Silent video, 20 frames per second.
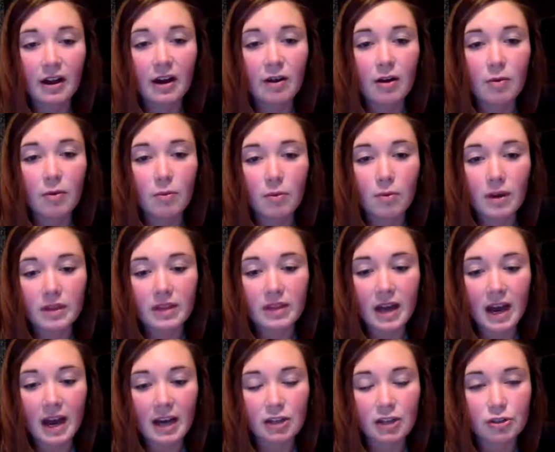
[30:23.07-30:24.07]
what the
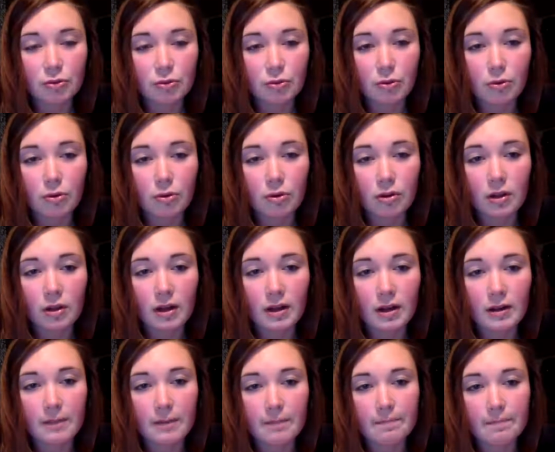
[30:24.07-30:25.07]
actual,
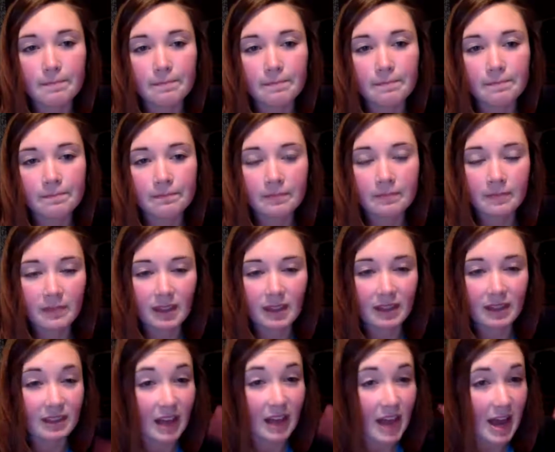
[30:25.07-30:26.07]
like
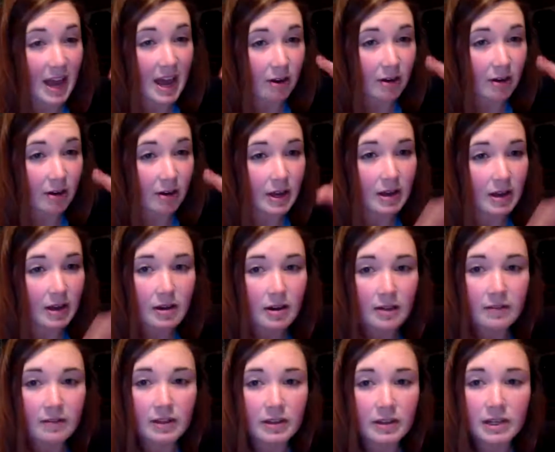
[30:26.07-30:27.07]
the area of
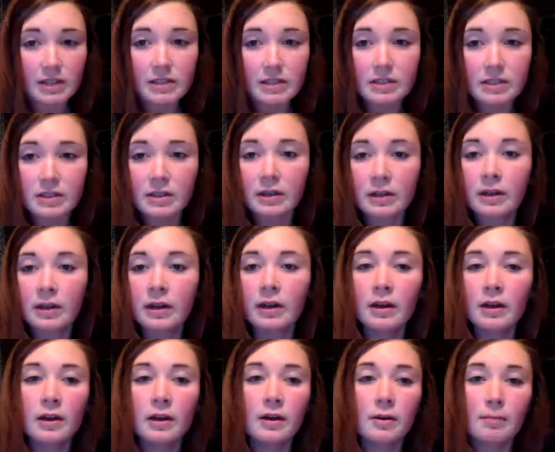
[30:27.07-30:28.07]
it is
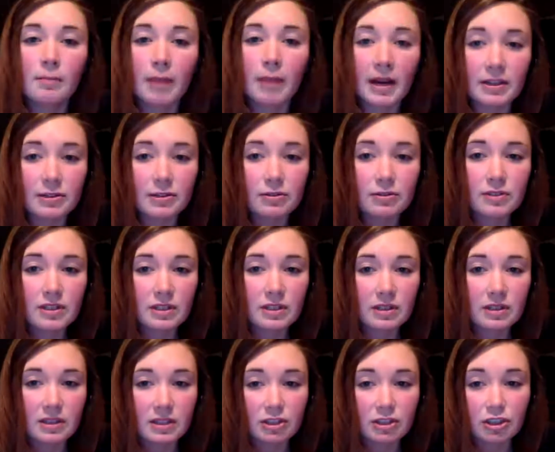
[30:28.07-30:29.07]
by using
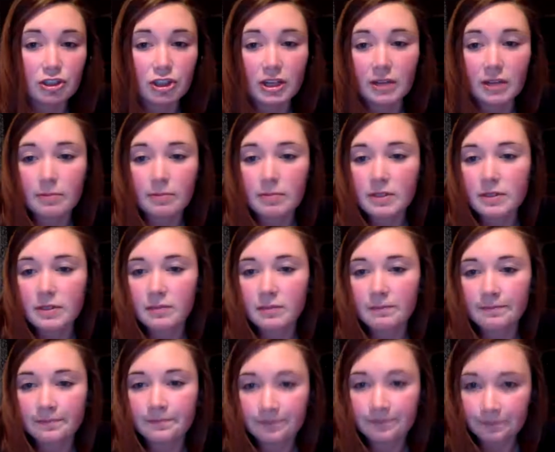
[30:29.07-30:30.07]
these shapes.
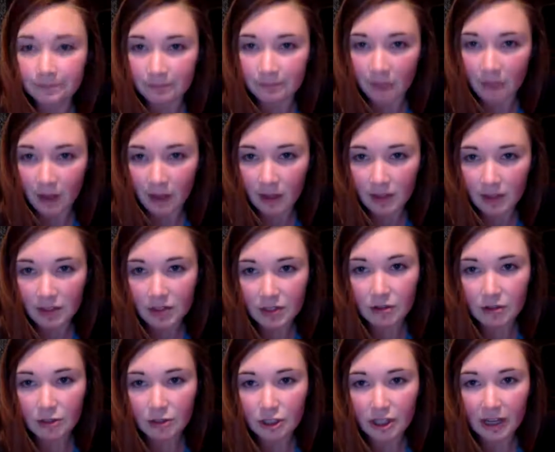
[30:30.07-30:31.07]
And so
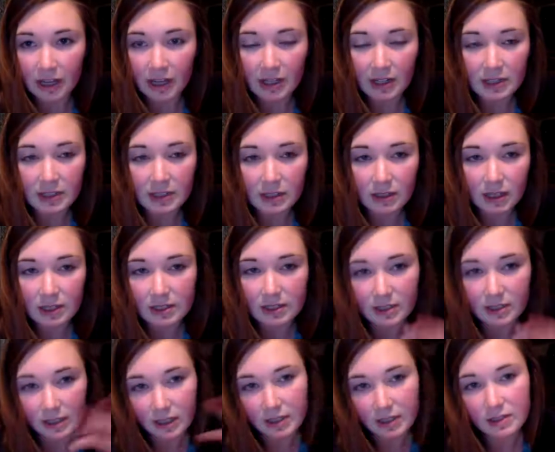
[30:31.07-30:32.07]
she kind of lets the
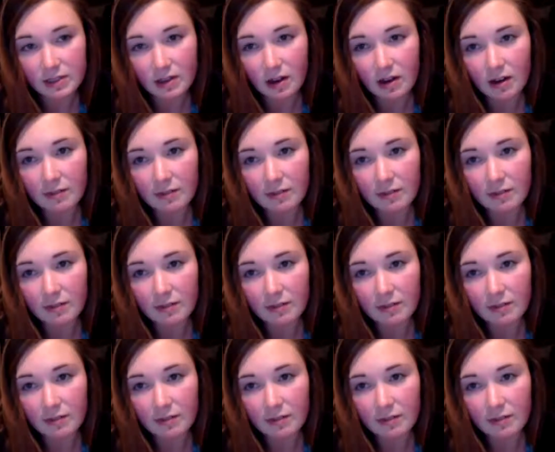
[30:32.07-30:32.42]
kids off,